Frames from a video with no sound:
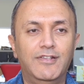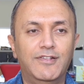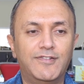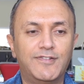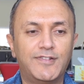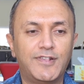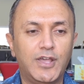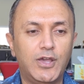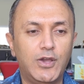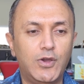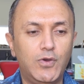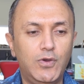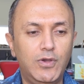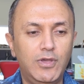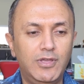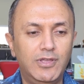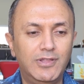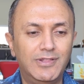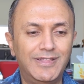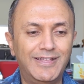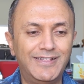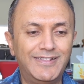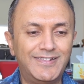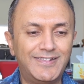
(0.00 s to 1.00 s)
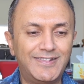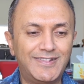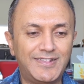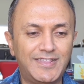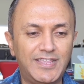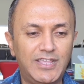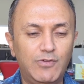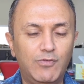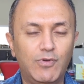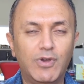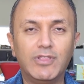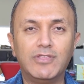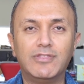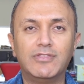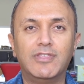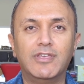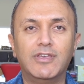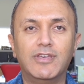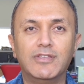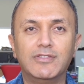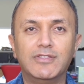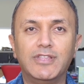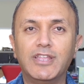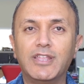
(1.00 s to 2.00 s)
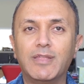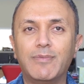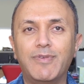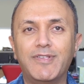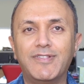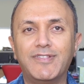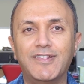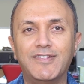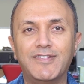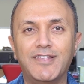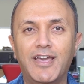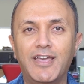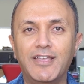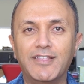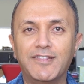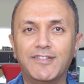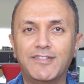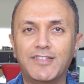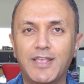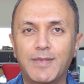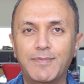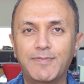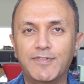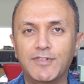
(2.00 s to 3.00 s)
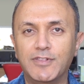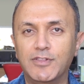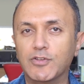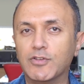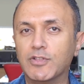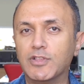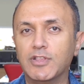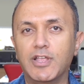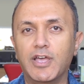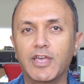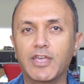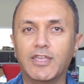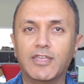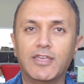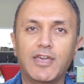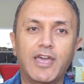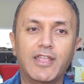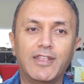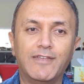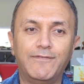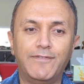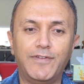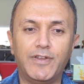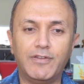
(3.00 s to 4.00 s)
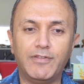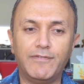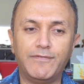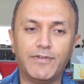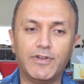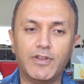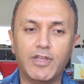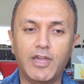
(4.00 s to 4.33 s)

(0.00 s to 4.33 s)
So let's see what the database design steps look like at a very, very